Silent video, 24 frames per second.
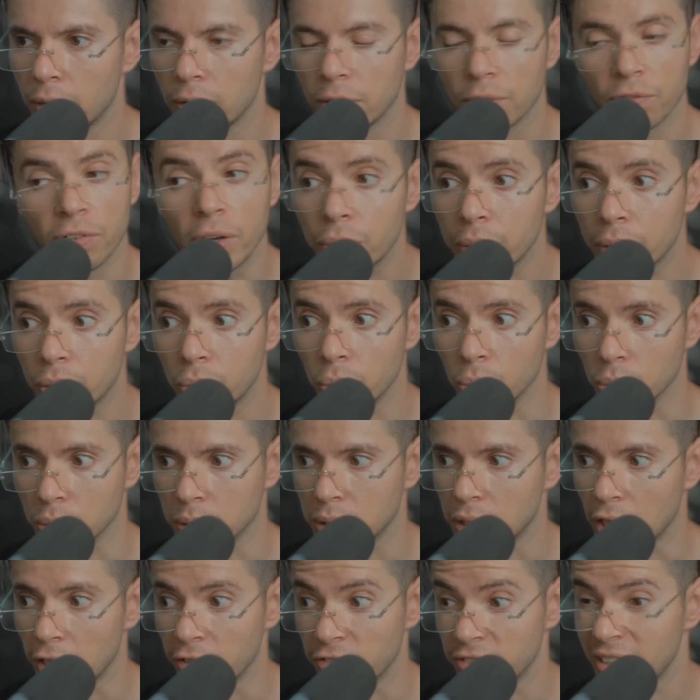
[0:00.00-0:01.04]
Very cool
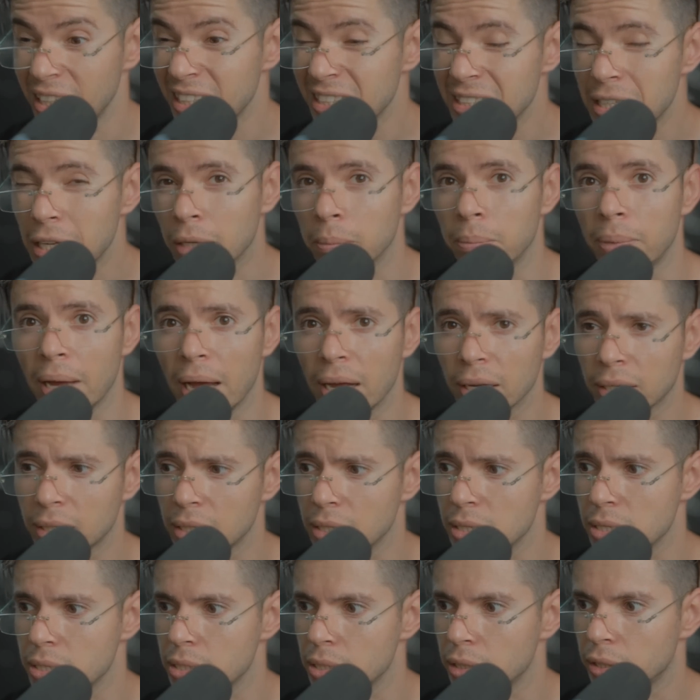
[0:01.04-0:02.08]
stuff. Let's take it back,
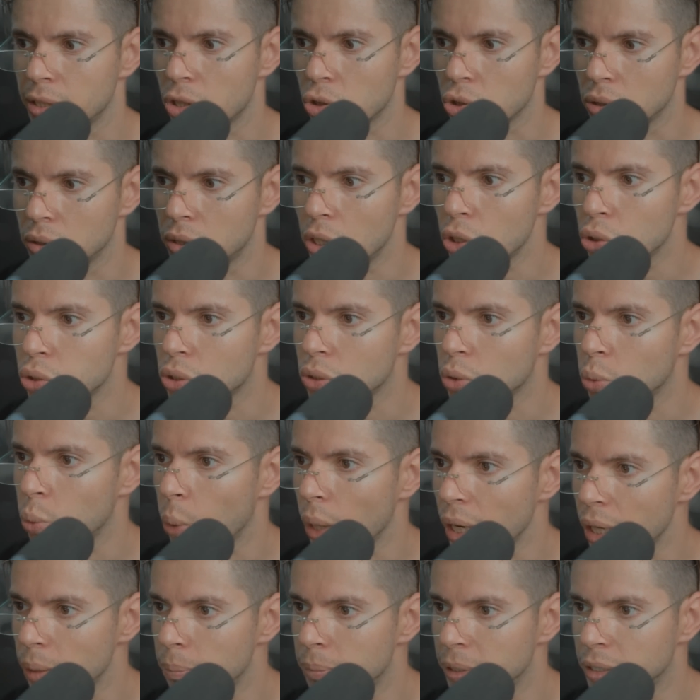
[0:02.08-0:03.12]
as there's
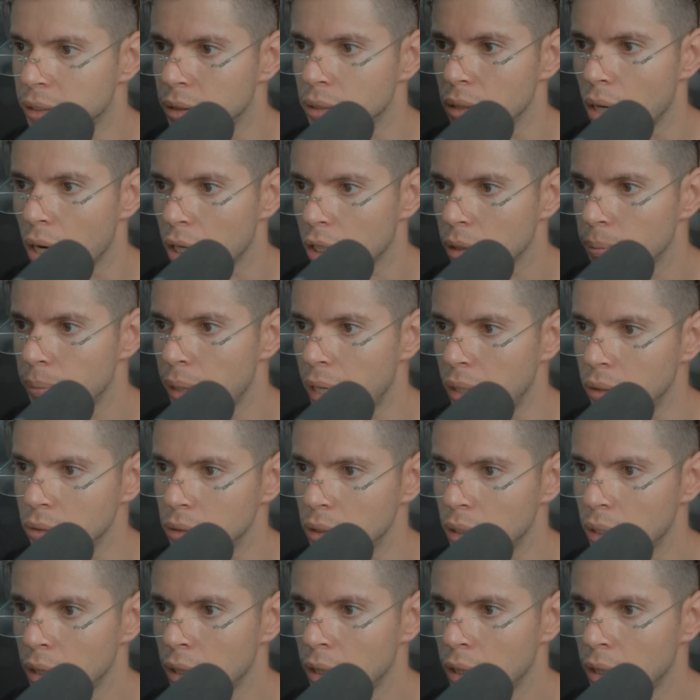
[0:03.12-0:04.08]
quite a bit to talk about.